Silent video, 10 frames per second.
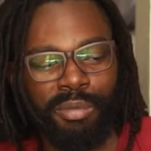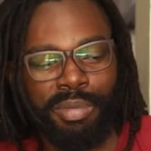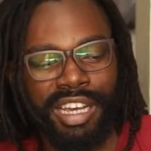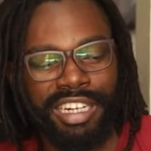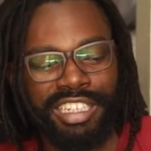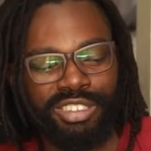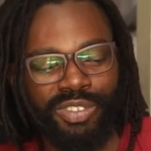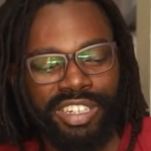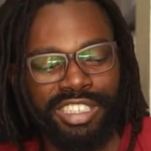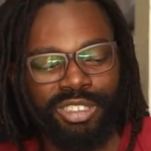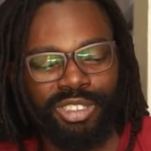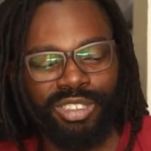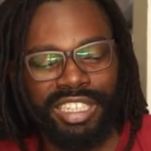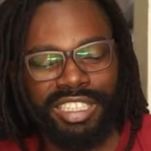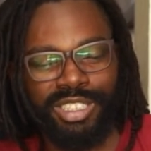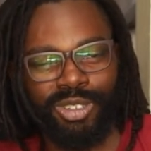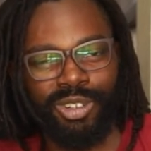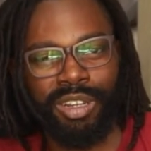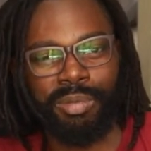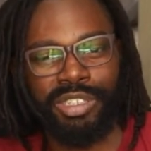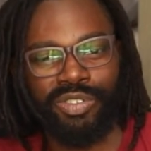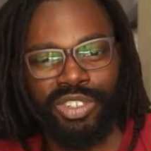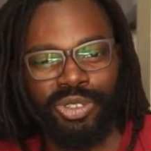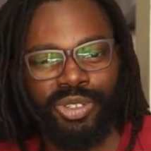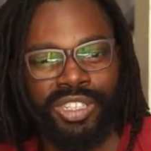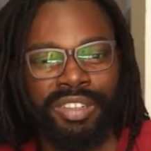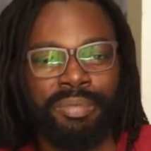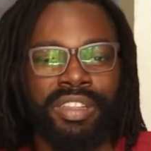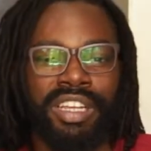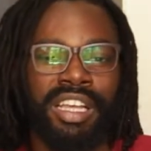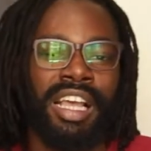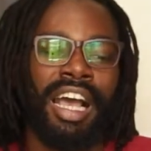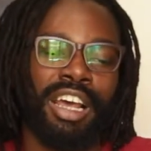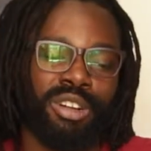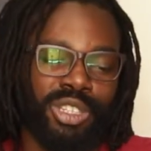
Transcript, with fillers: being an introvert, it also takes a toll, a bit of a toll. And